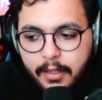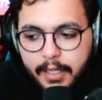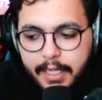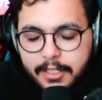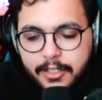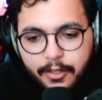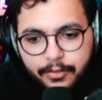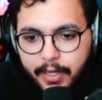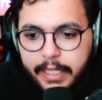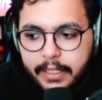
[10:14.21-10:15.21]
it's so
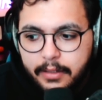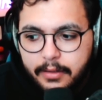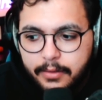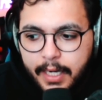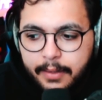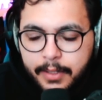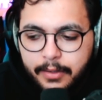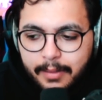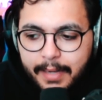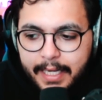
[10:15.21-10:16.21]
fun, right? When you
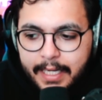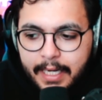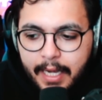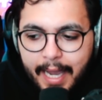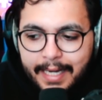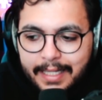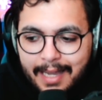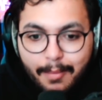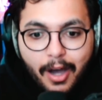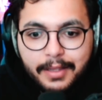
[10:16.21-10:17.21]
can make an end
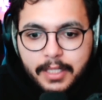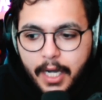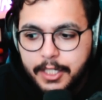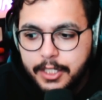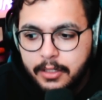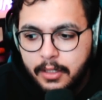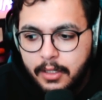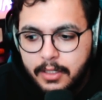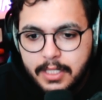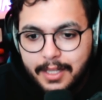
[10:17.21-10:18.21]
game untouched,
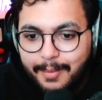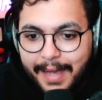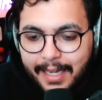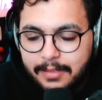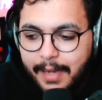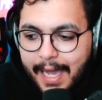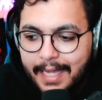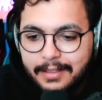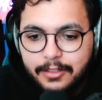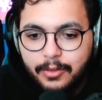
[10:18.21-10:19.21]
still max
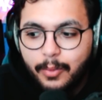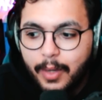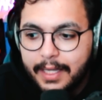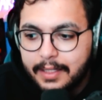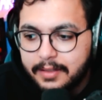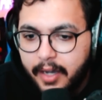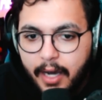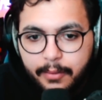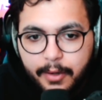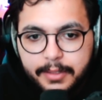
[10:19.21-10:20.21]
mats, you hit this
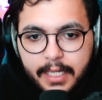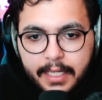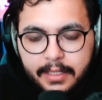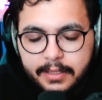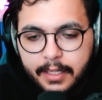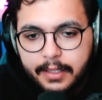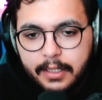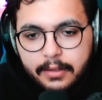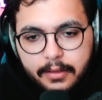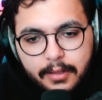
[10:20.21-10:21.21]
god rotate,
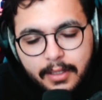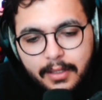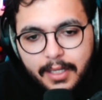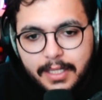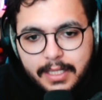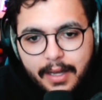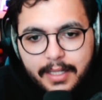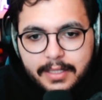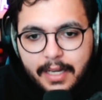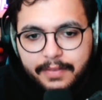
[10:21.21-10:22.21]
etc. It's
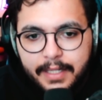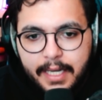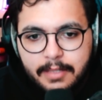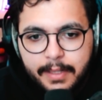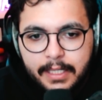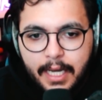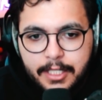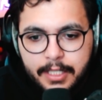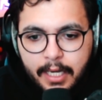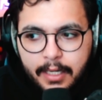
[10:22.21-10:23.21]
definitely nice being an
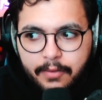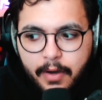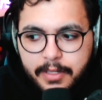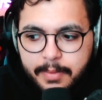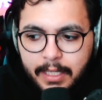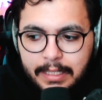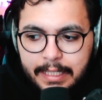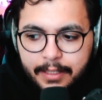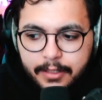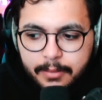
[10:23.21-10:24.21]
IGL, and I've always been a
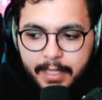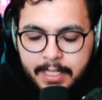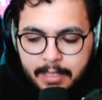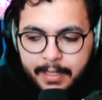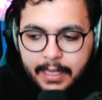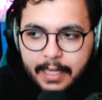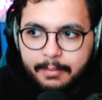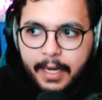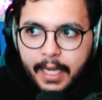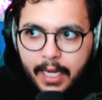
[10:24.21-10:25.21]
leader to my team. I led
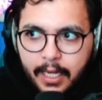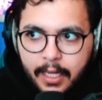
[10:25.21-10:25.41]
my